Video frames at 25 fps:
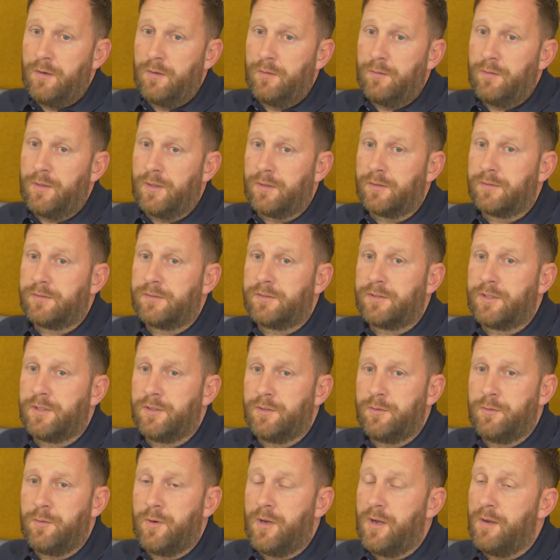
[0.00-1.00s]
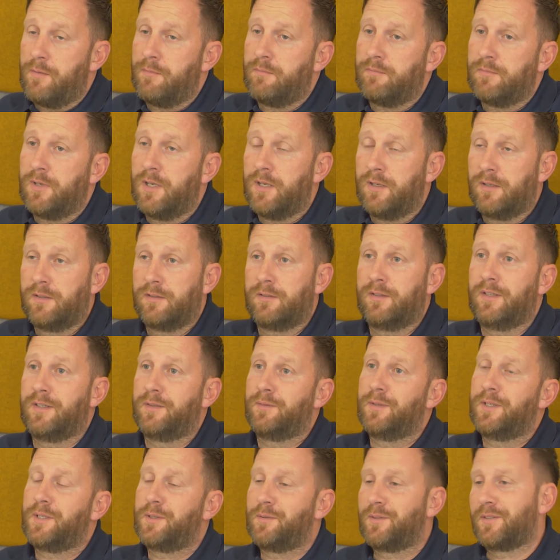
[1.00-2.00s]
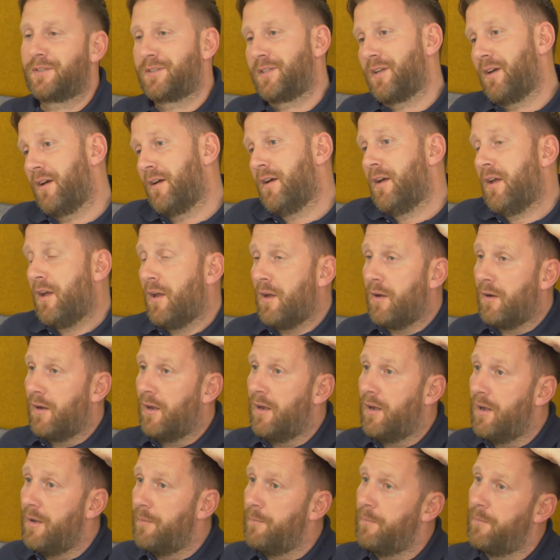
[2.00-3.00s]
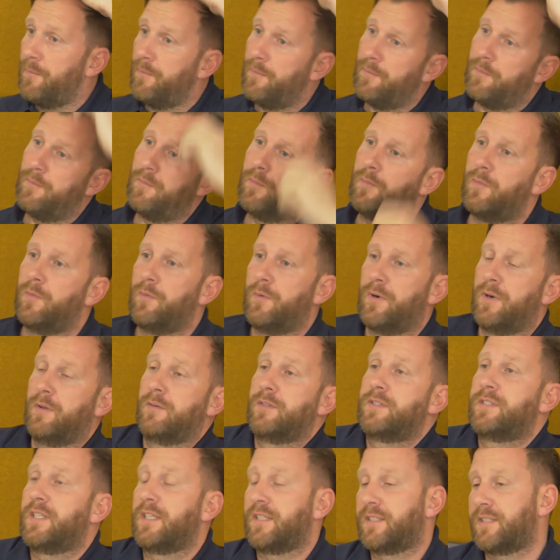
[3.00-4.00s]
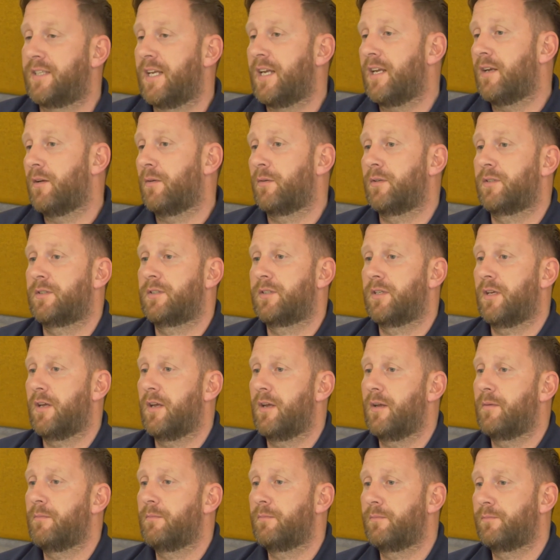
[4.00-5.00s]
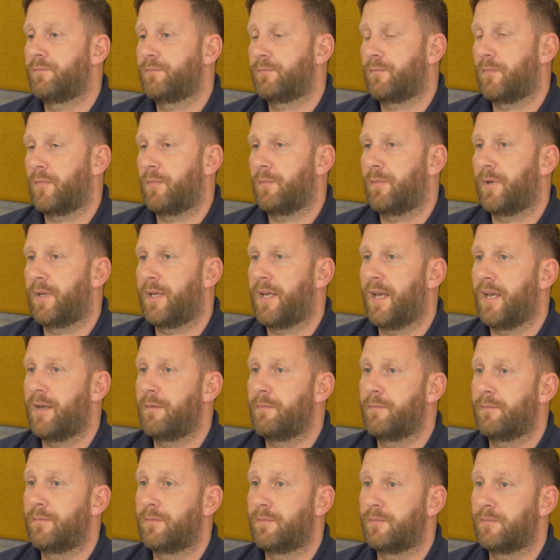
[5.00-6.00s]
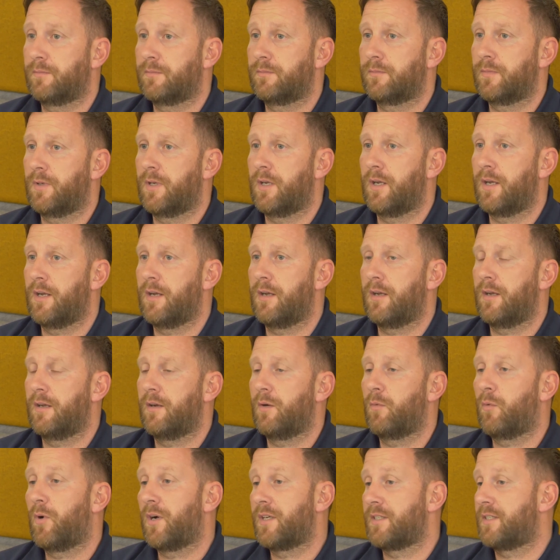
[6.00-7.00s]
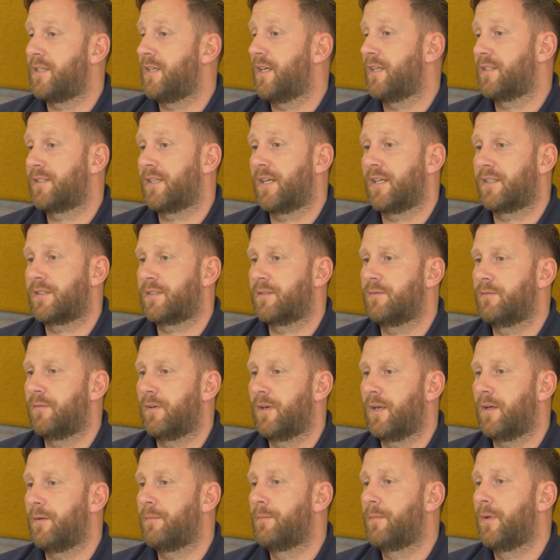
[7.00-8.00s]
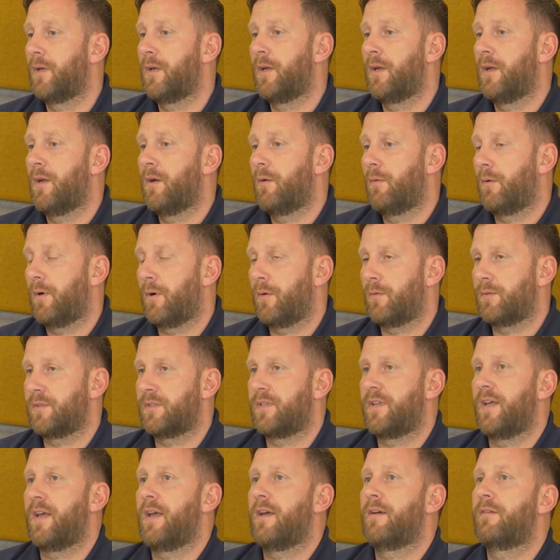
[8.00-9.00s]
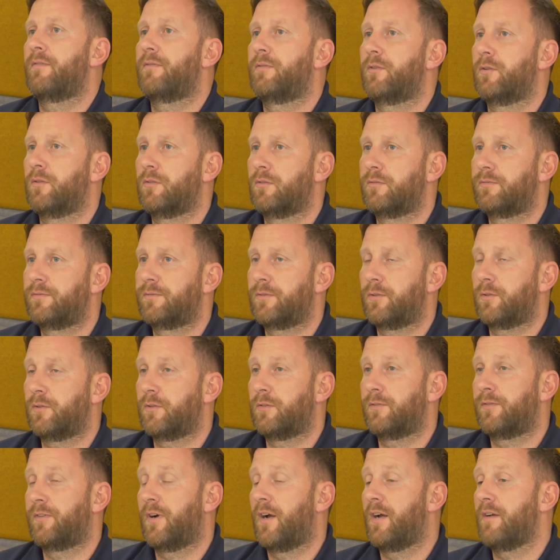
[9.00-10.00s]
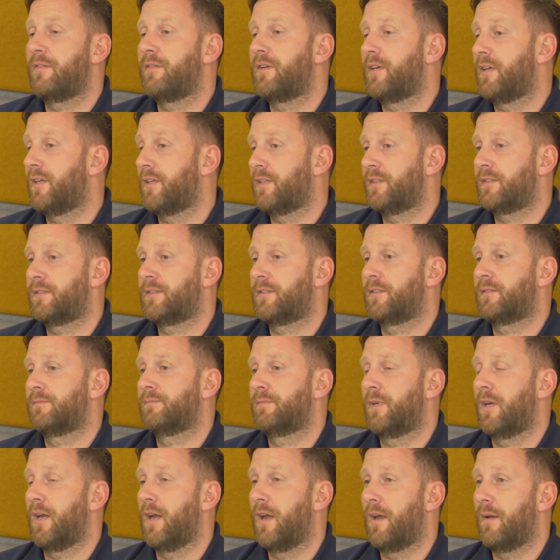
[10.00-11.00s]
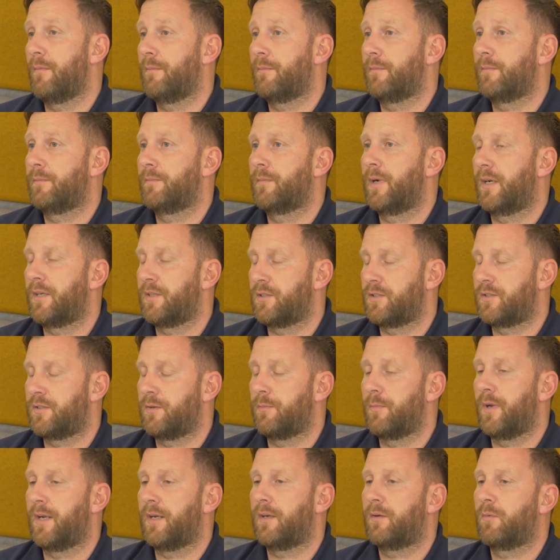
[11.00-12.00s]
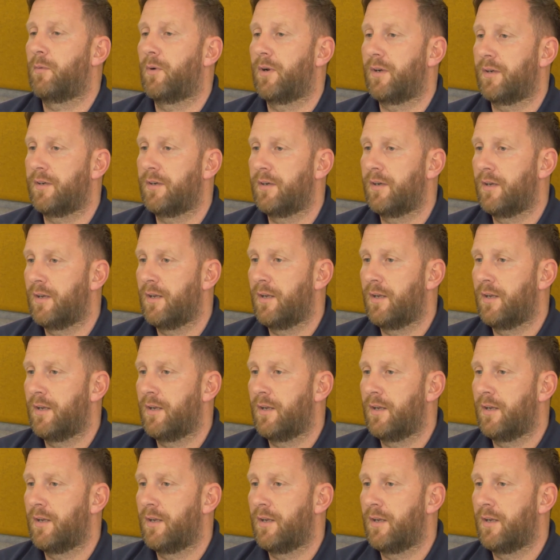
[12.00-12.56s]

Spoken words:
Well, where do I start? When I was 16, I became a YTS at Aston Villa, where I was there for 4 or 5 years. Managed to make one